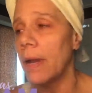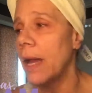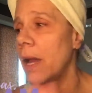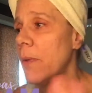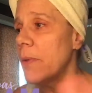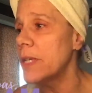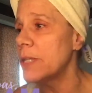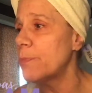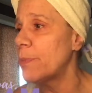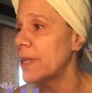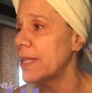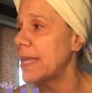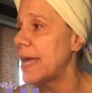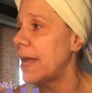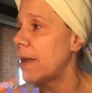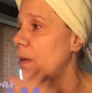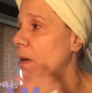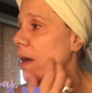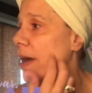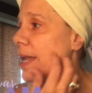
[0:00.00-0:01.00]
I always put
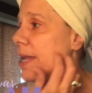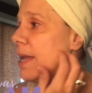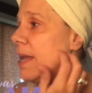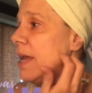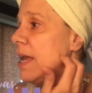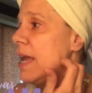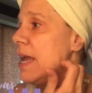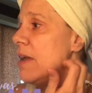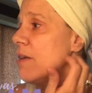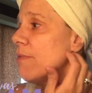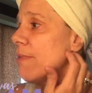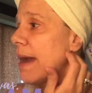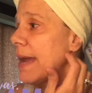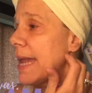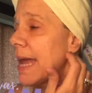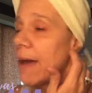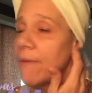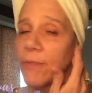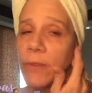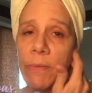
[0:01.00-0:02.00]
that on
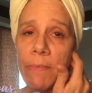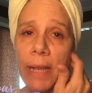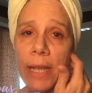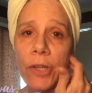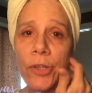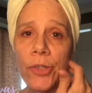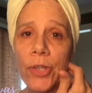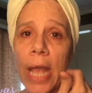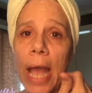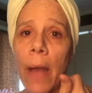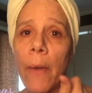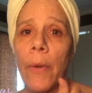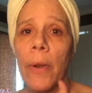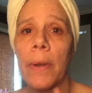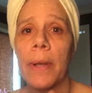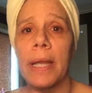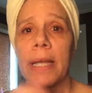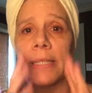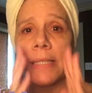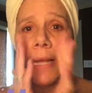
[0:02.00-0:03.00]
right after my
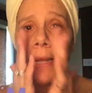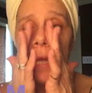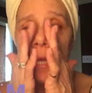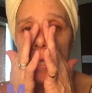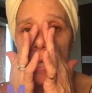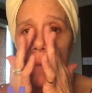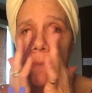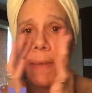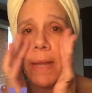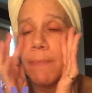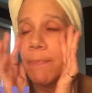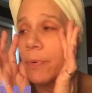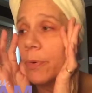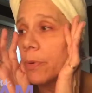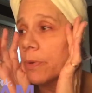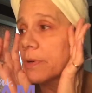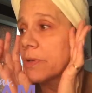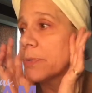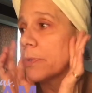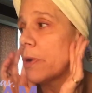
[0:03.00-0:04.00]
shower because I like that my
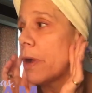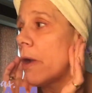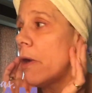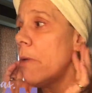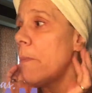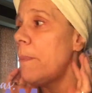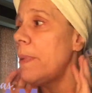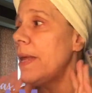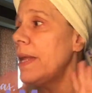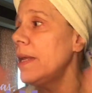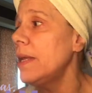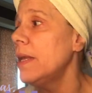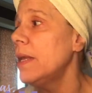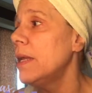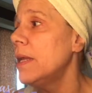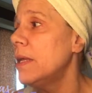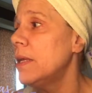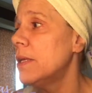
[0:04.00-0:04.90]
pores were open.